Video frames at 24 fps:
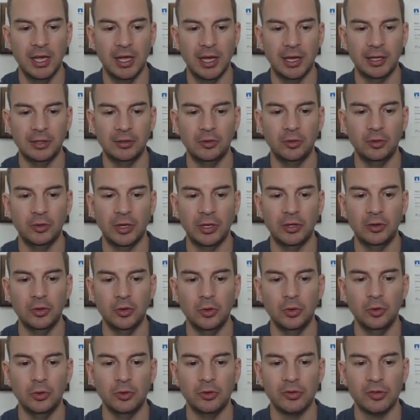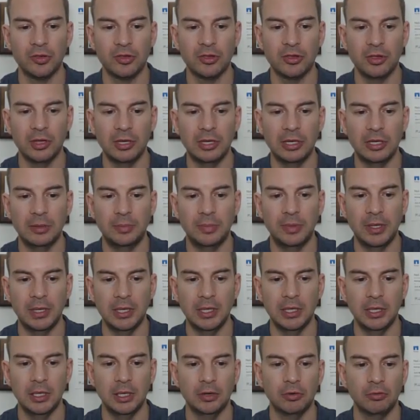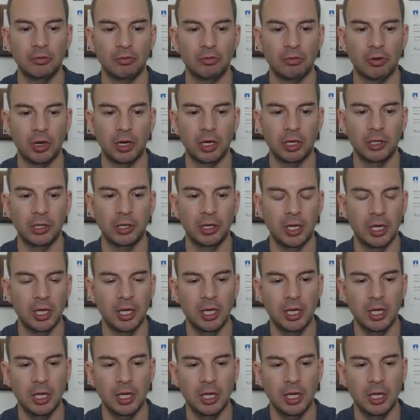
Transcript: and do a no CDP run.